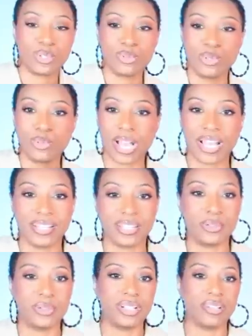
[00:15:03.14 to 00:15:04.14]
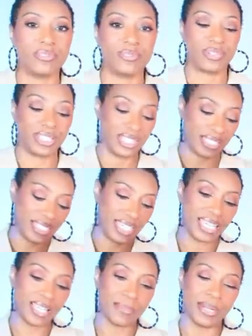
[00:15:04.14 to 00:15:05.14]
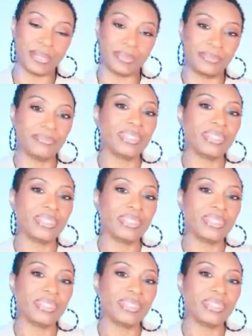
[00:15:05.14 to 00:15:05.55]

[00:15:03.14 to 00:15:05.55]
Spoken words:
too out there, too colorful for you? Let me know.